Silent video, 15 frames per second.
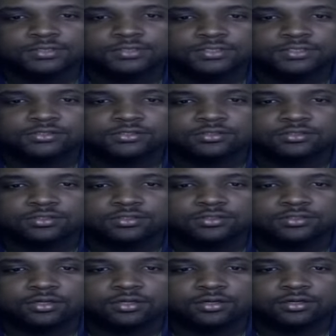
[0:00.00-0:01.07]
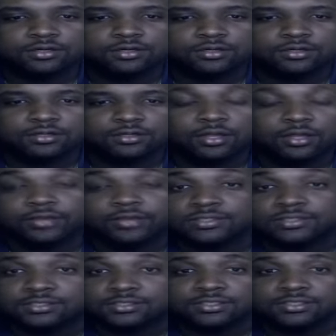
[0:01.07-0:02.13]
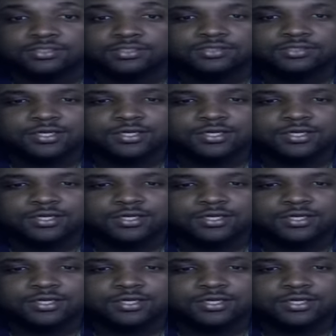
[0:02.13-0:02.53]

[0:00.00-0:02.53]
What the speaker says: in a lot of these leagues.